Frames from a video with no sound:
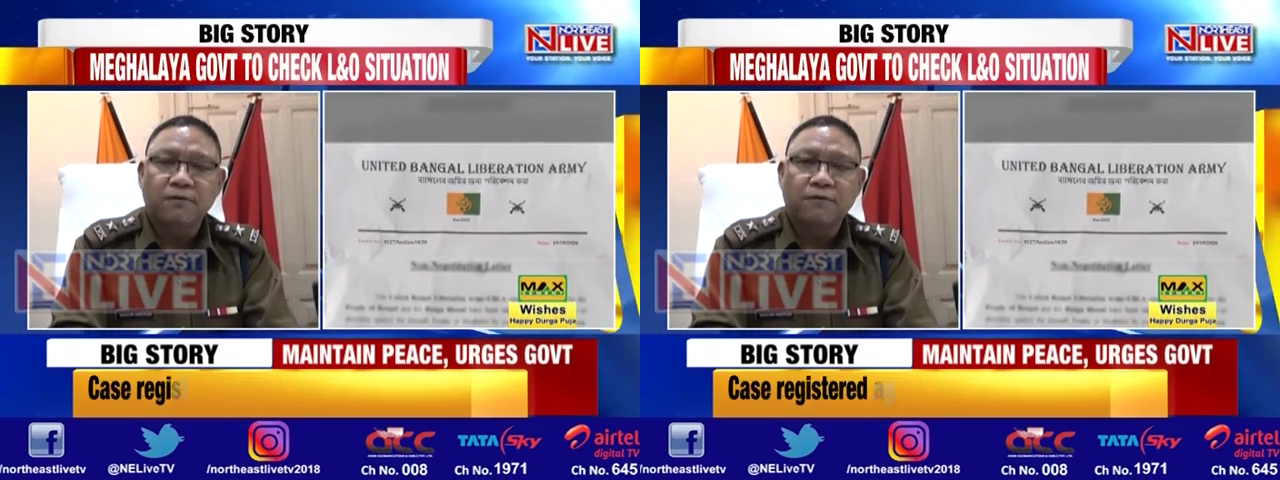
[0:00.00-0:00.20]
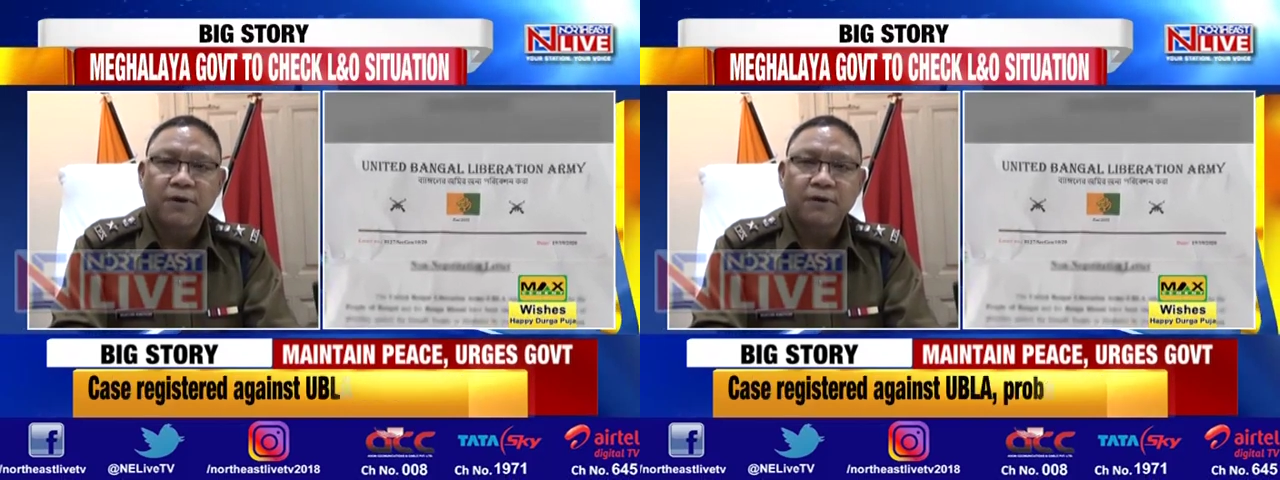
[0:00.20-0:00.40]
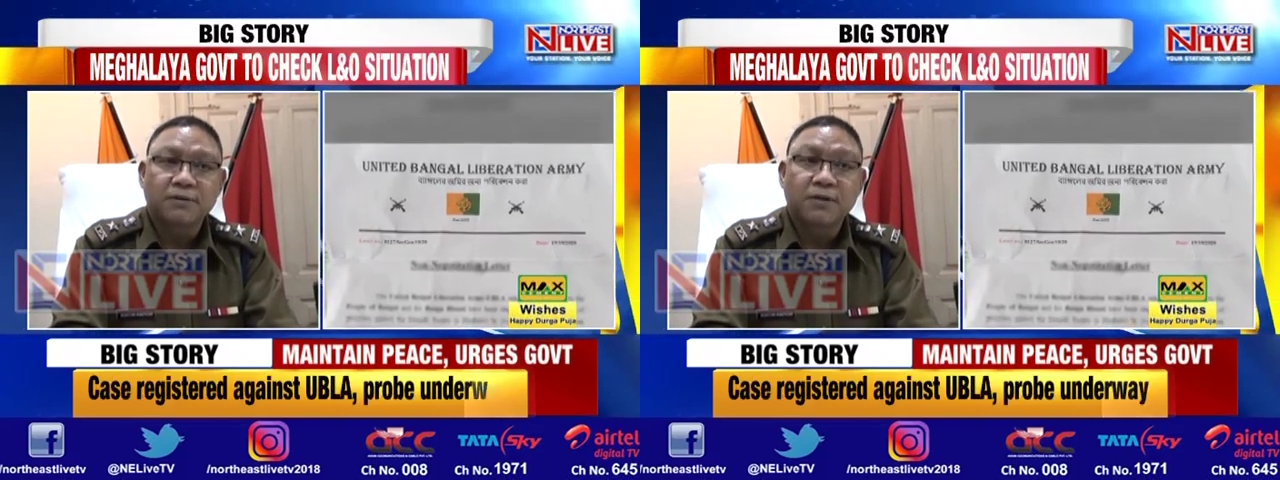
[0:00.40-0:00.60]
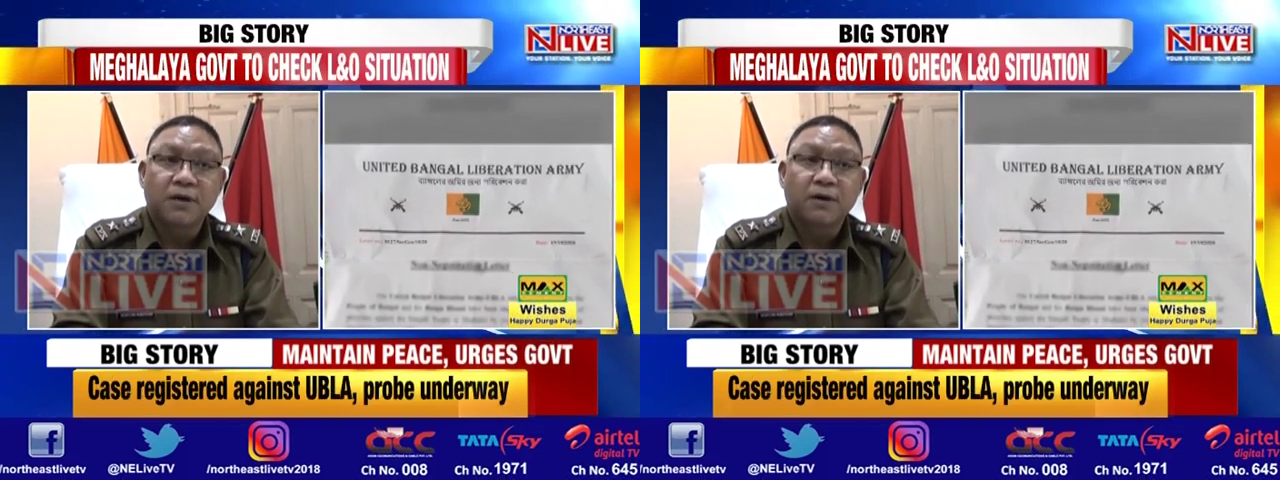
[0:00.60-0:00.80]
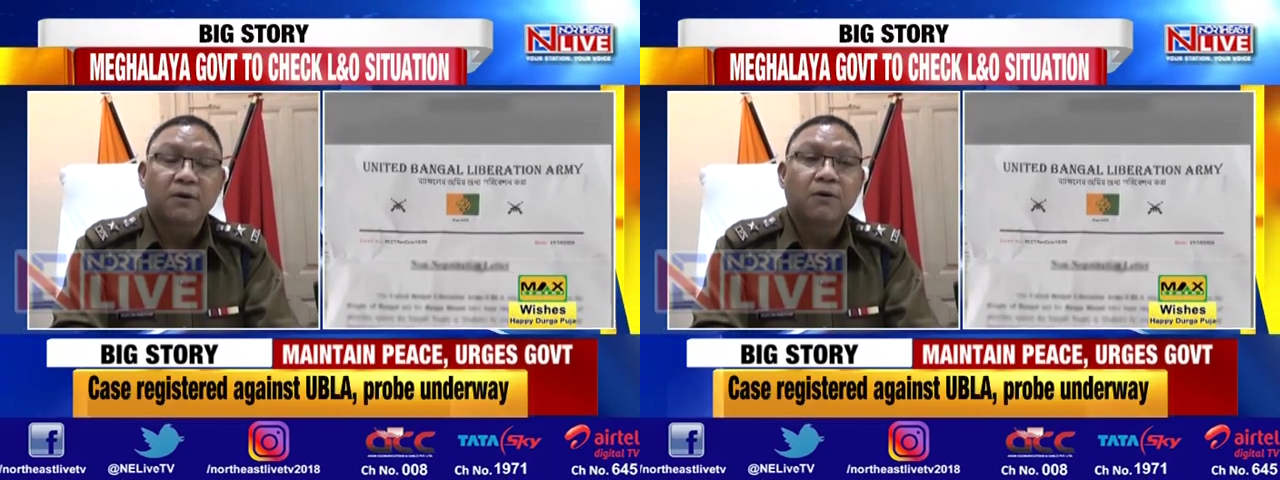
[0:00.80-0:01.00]
fears
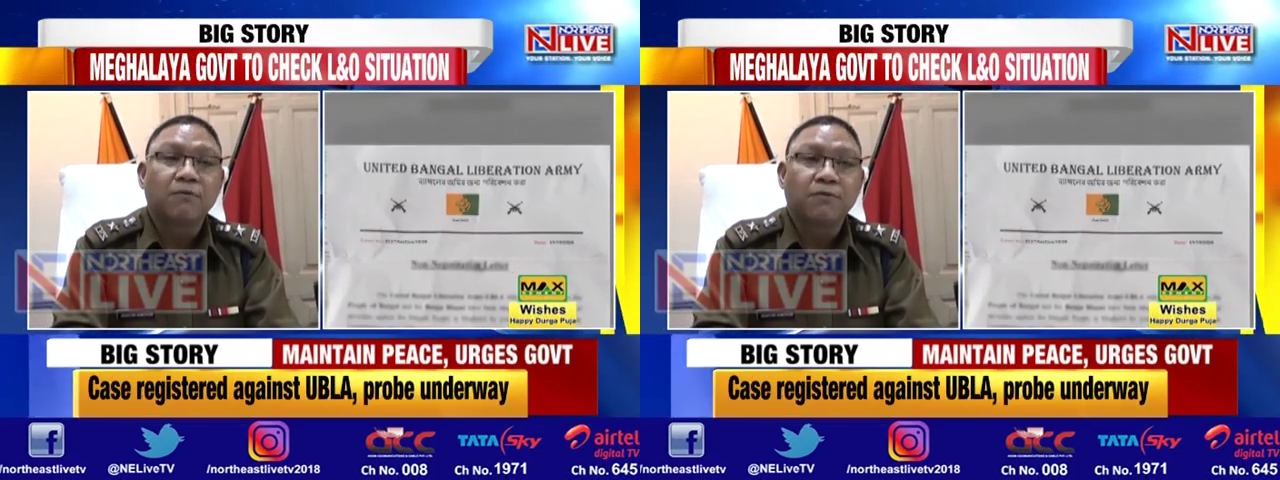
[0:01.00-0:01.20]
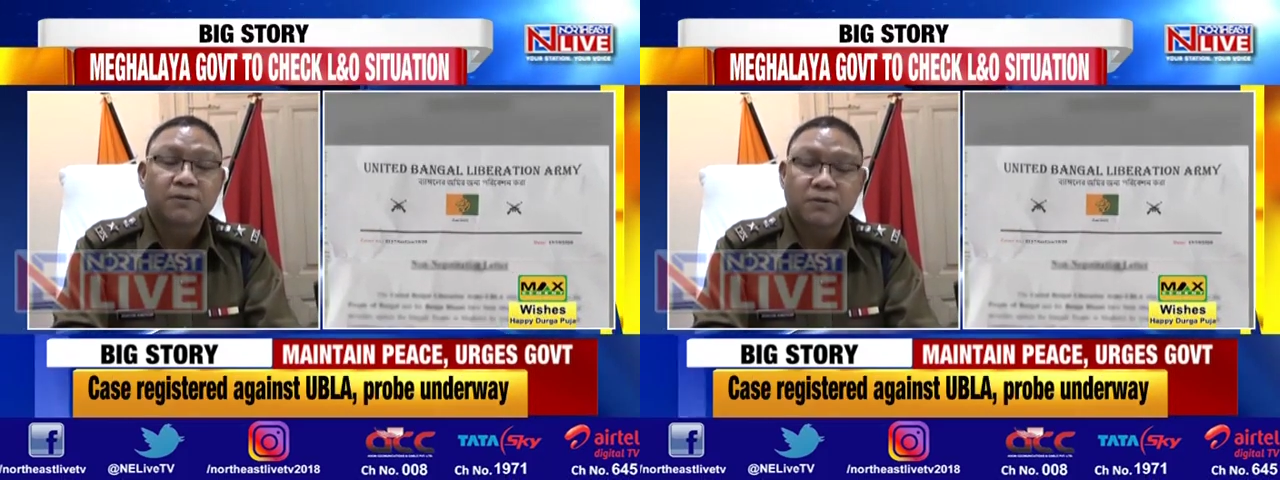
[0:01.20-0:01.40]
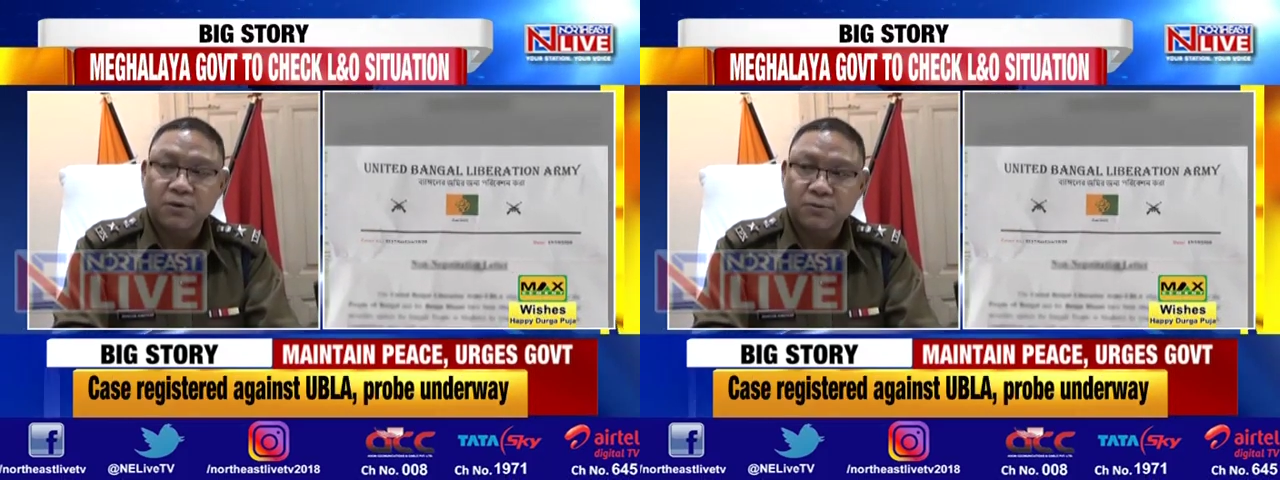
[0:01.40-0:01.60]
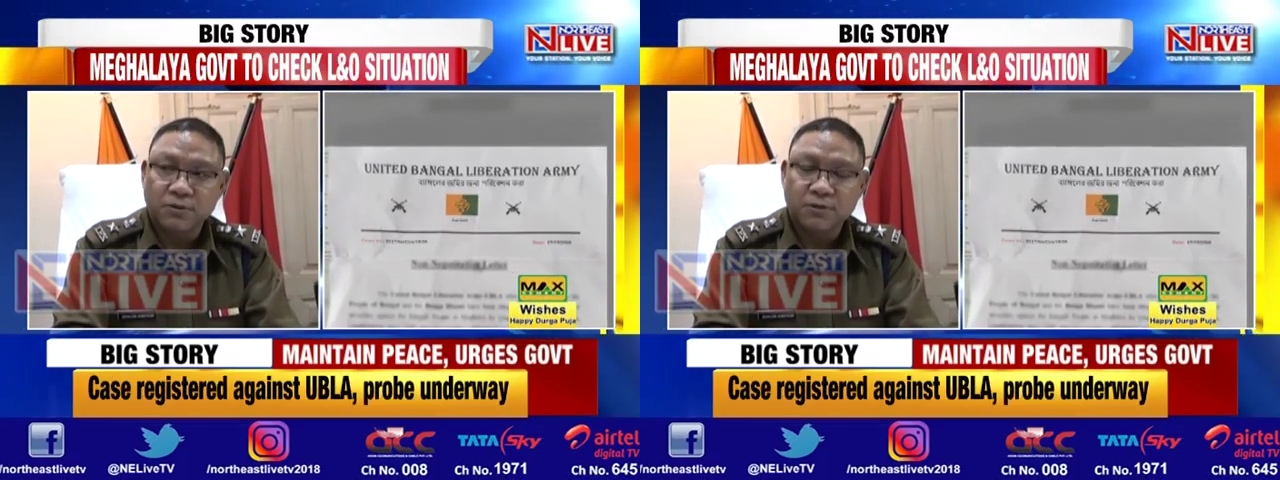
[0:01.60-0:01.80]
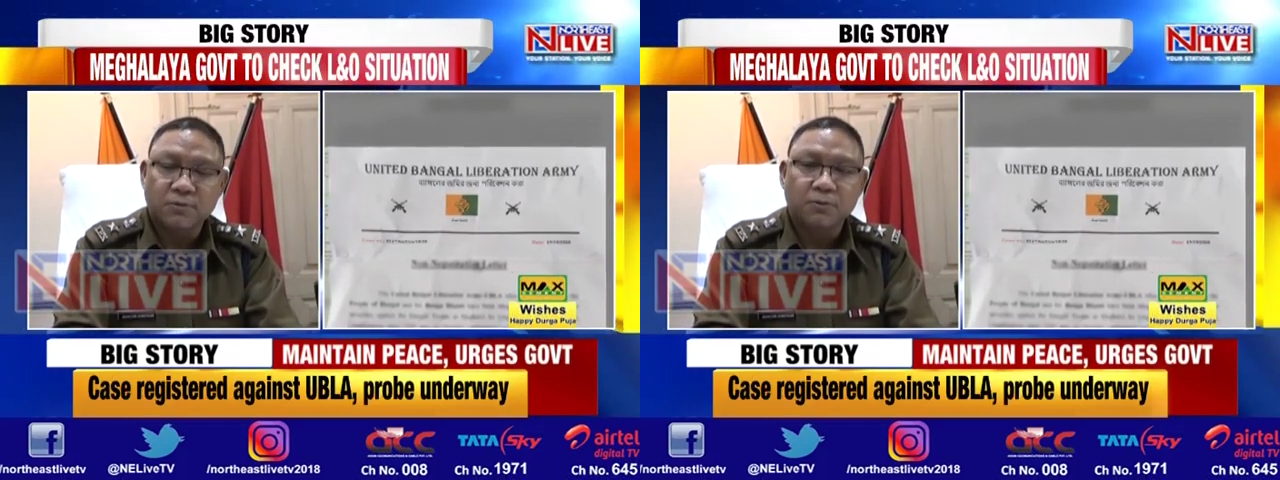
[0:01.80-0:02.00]
there or fear
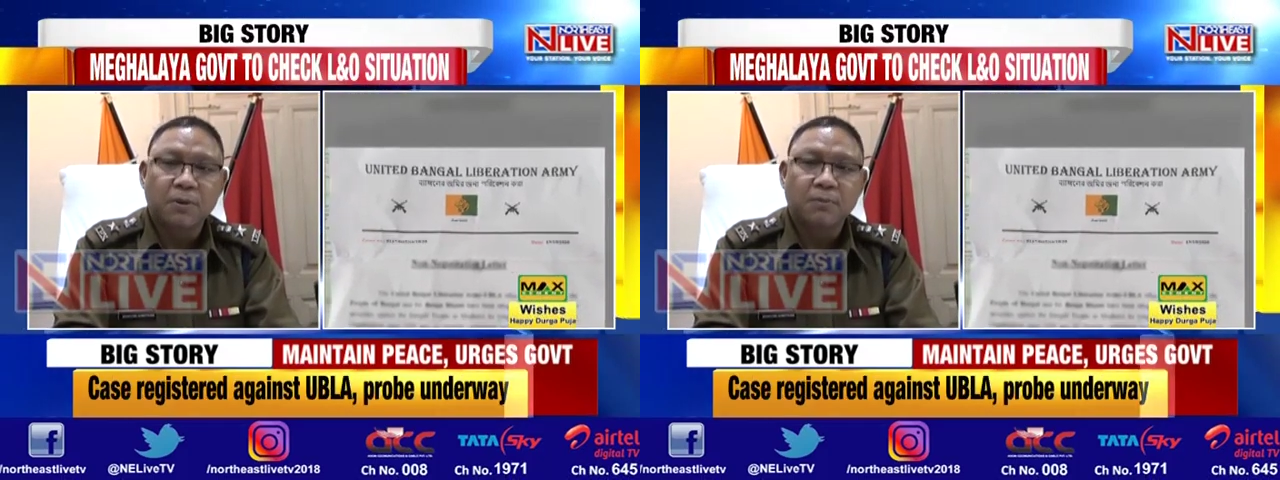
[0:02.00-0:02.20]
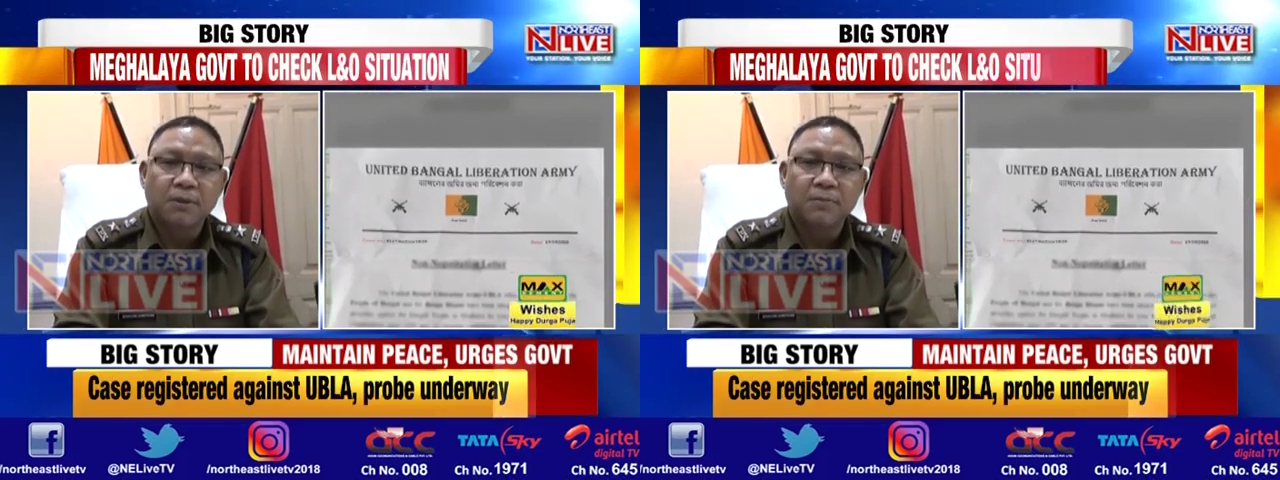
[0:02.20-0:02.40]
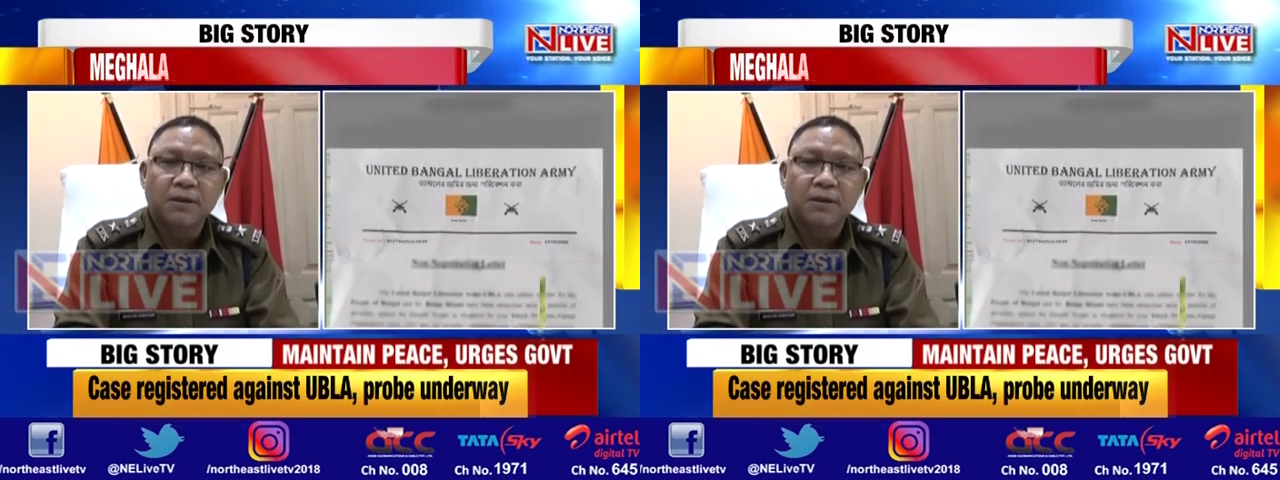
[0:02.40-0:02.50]
psychosis from public,